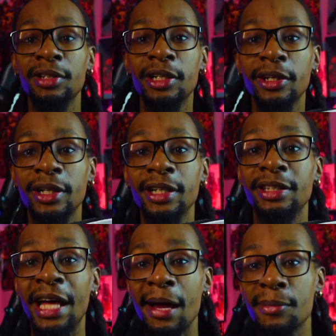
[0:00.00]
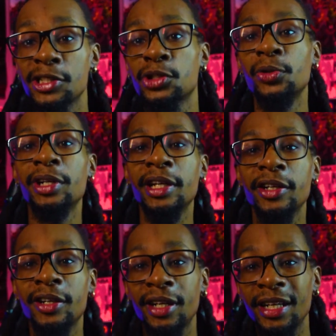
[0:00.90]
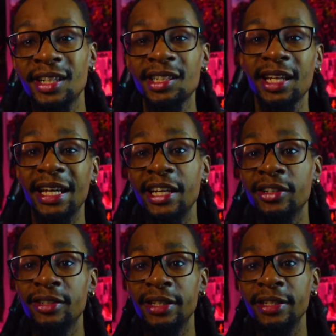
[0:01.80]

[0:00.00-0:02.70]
really gonna hear that much squeaking. You're gonna hear it like here and